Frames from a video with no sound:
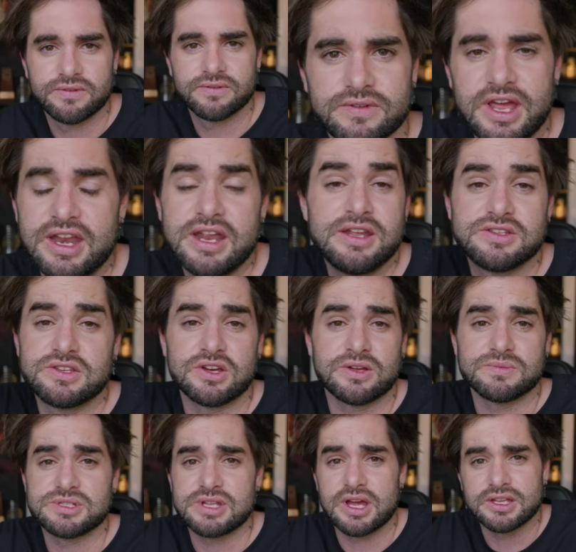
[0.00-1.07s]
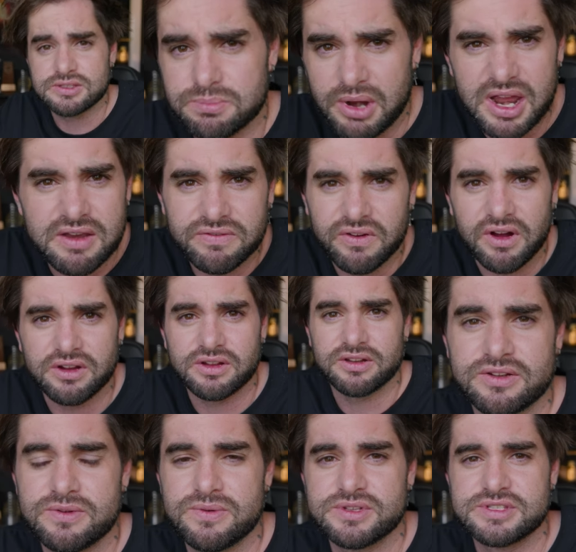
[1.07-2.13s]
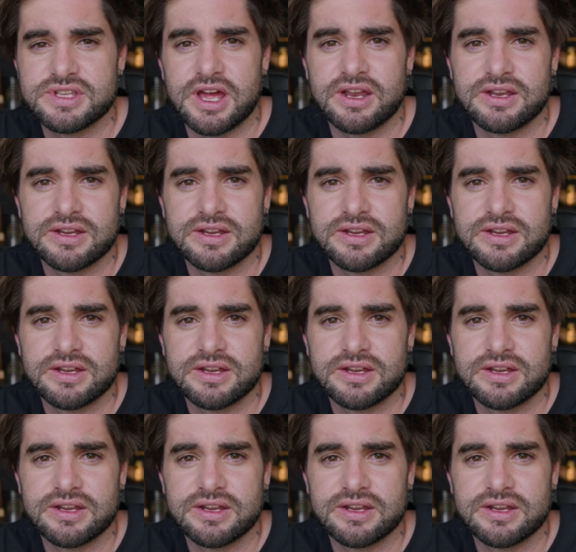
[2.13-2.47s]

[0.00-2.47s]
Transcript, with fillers: in any circumstance, brain fog. Who wants that?